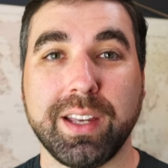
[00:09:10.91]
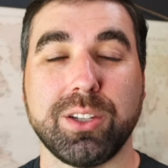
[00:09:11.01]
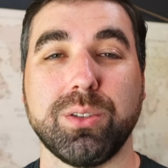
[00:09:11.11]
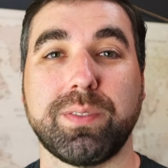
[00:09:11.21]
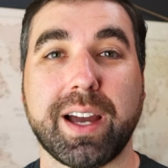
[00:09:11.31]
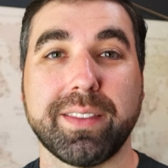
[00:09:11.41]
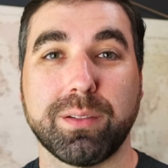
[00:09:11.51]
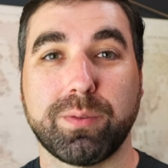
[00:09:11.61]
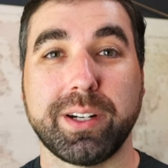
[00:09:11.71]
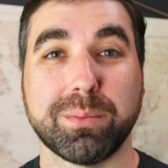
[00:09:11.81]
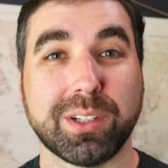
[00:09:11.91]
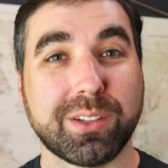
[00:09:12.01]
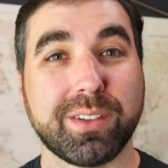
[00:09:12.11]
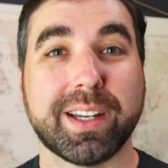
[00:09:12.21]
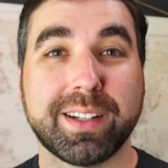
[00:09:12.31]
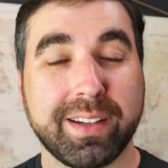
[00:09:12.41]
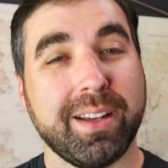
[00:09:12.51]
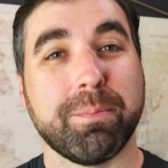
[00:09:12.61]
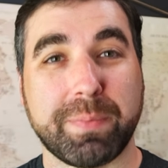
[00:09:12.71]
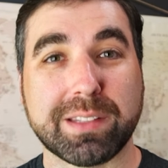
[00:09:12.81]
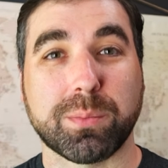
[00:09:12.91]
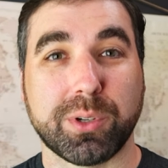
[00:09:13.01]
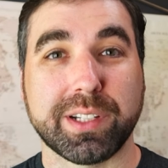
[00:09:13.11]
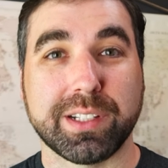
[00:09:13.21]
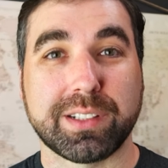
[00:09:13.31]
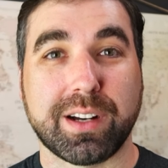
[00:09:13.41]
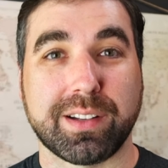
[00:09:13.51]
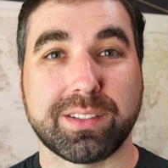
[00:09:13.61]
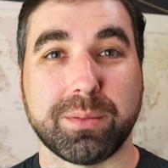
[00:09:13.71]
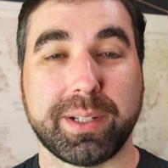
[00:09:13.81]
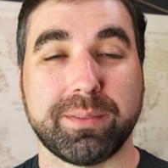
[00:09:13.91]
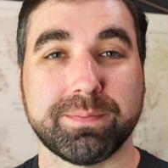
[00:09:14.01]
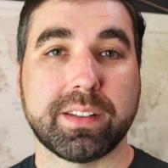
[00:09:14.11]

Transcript: You've got the freedom to do that. That's a pretty good cost to me.